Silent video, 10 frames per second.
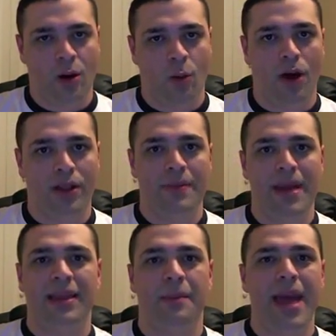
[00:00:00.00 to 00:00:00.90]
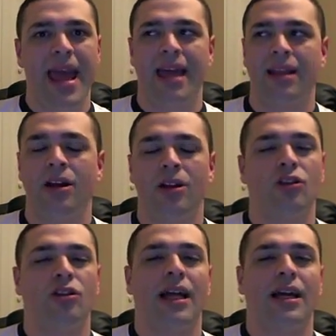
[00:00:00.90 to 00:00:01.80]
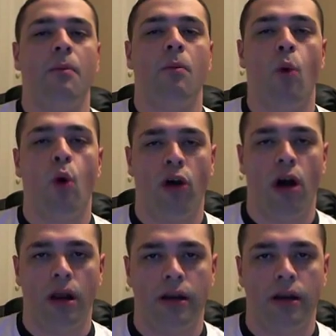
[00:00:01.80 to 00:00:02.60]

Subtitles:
while they make the man look like a moron.